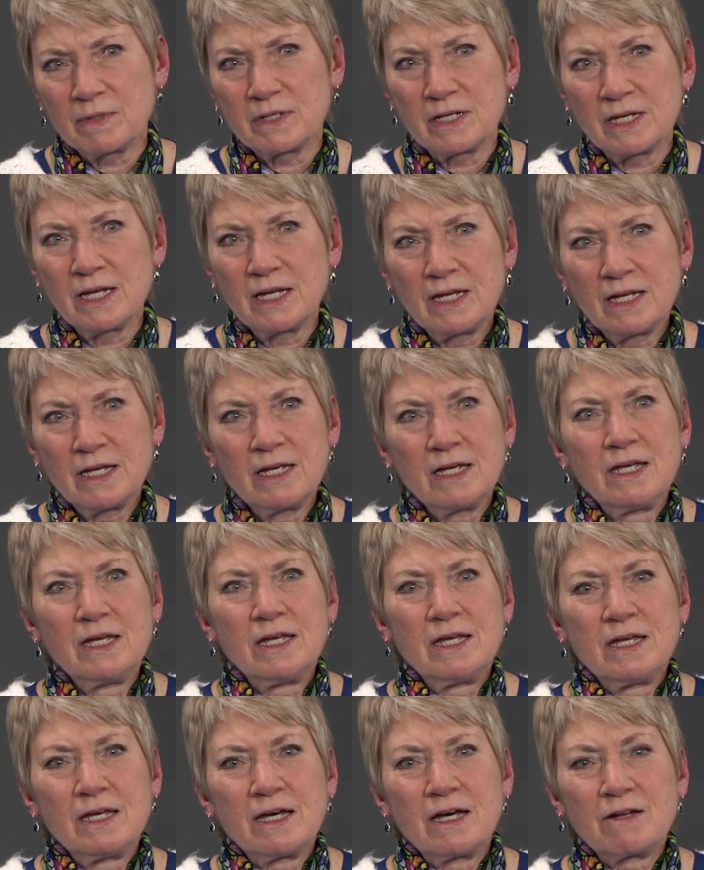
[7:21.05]
And
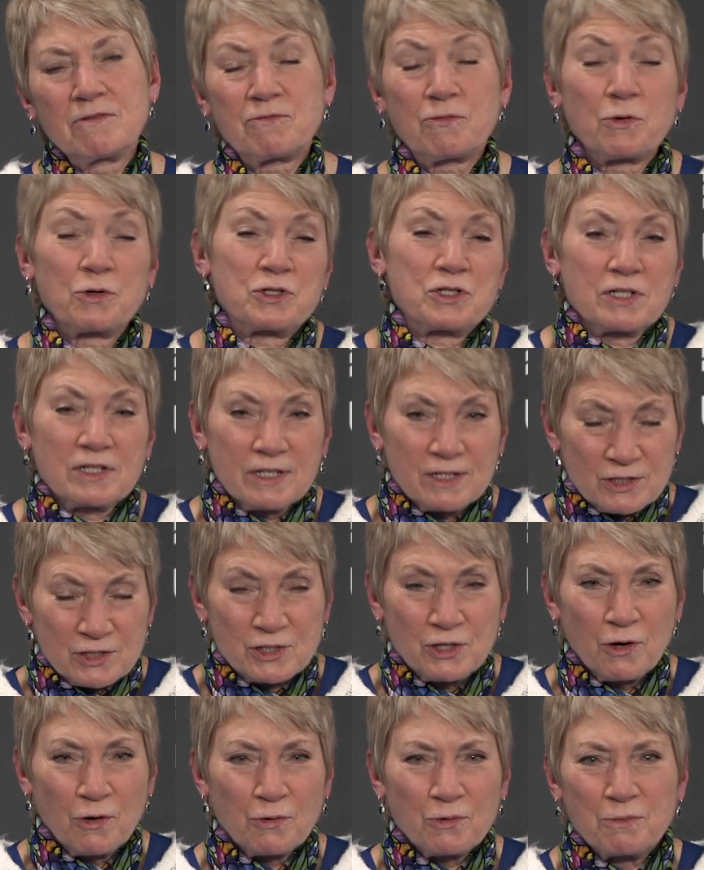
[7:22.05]
unfortunately, it
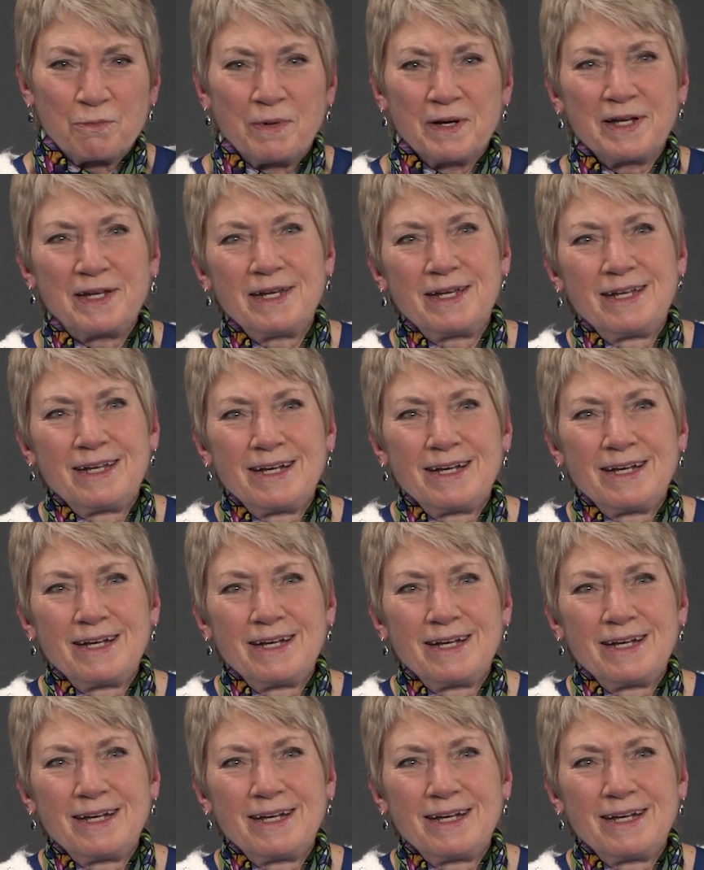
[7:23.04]
snowed, but.